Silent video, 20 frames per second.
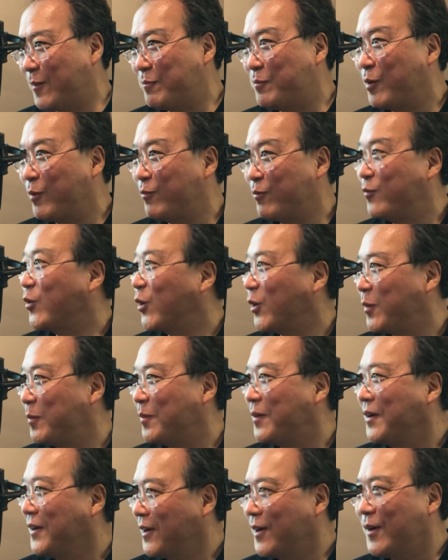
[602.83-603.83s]
perform
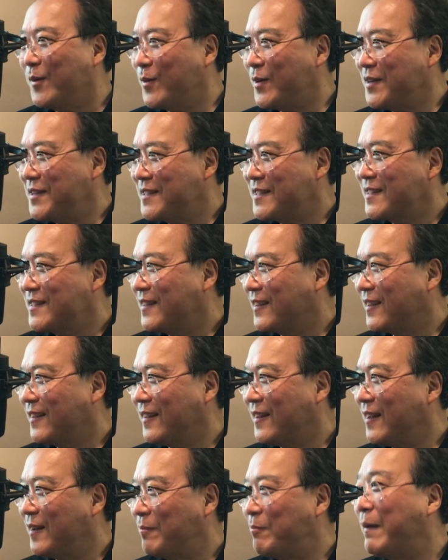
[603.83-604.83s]

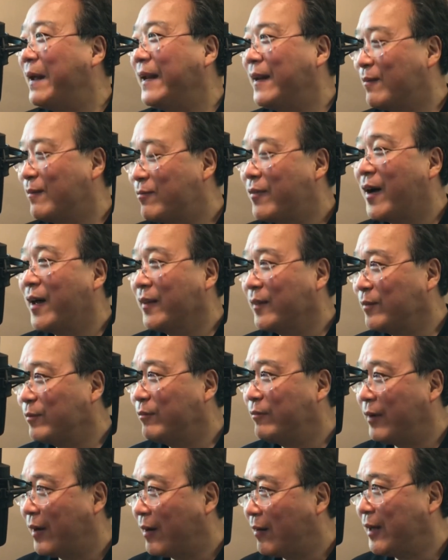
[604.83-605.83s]
it made a father
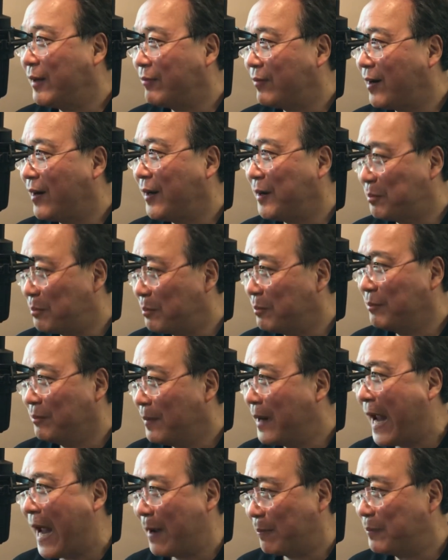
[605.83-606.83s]
very, very
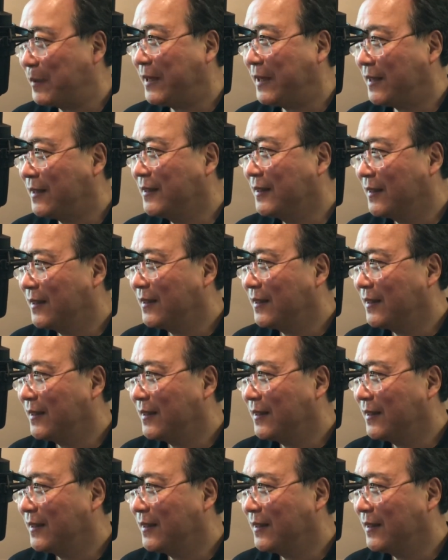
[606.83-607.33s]
happy.